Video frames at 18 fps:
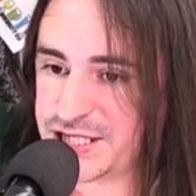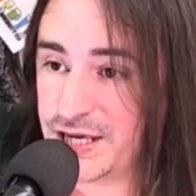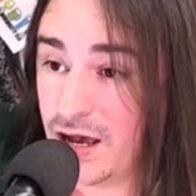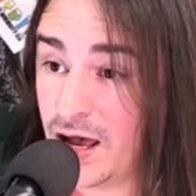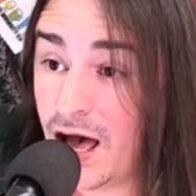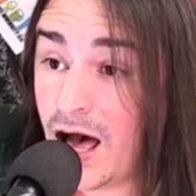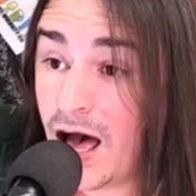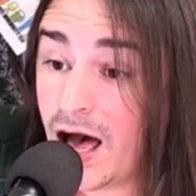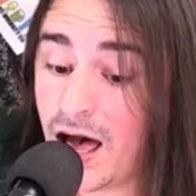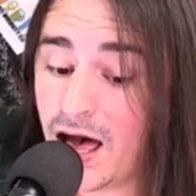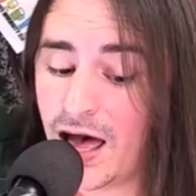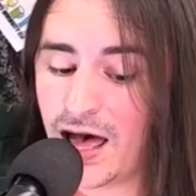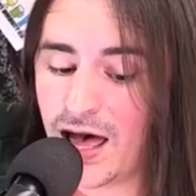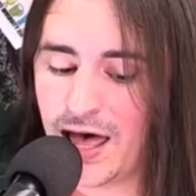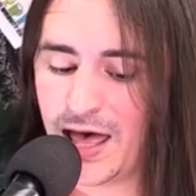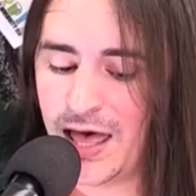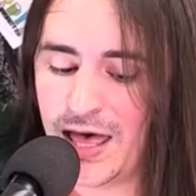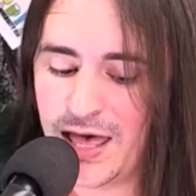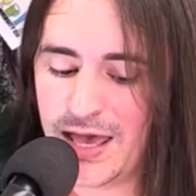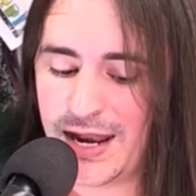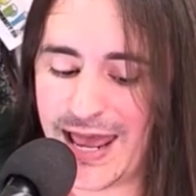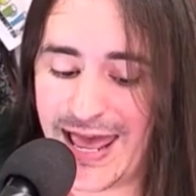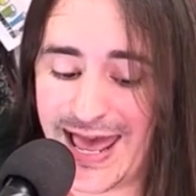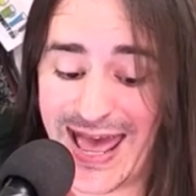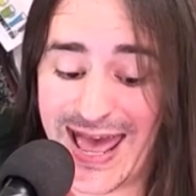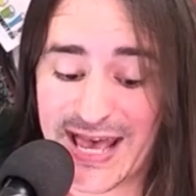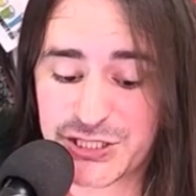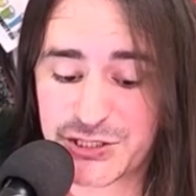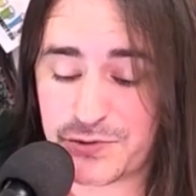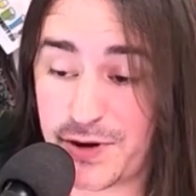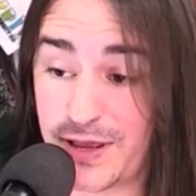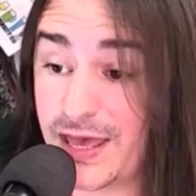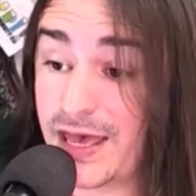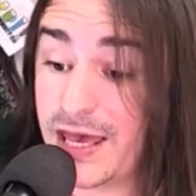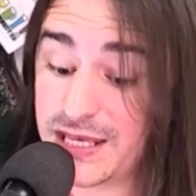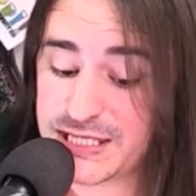sun has
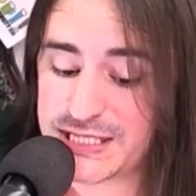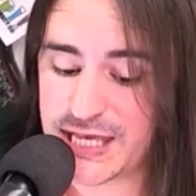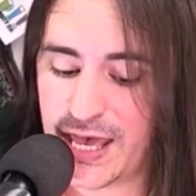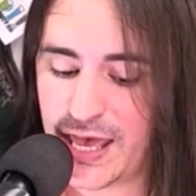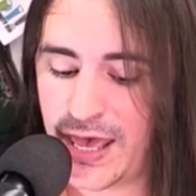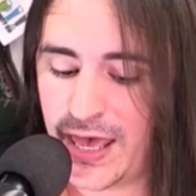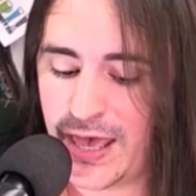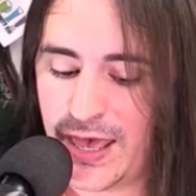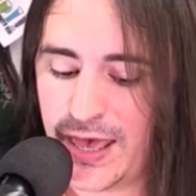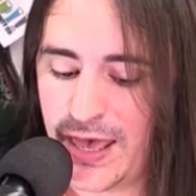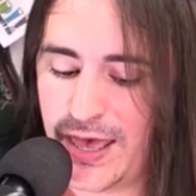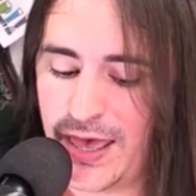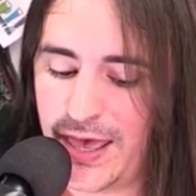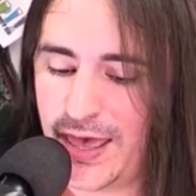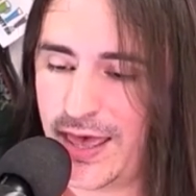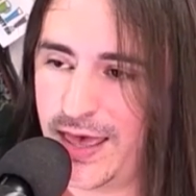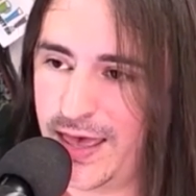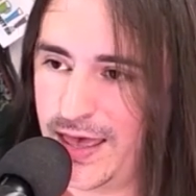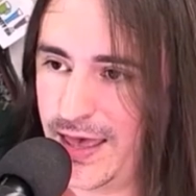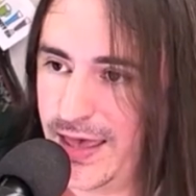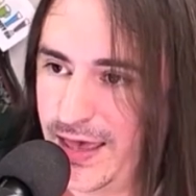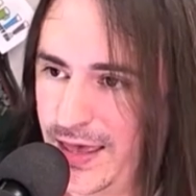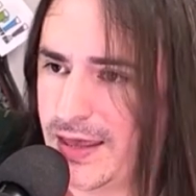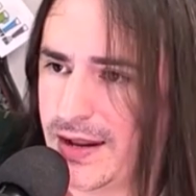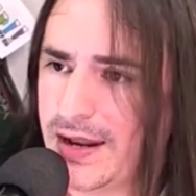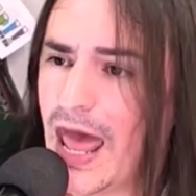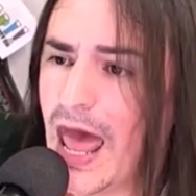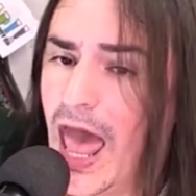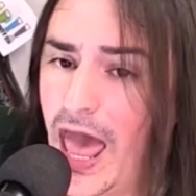risen.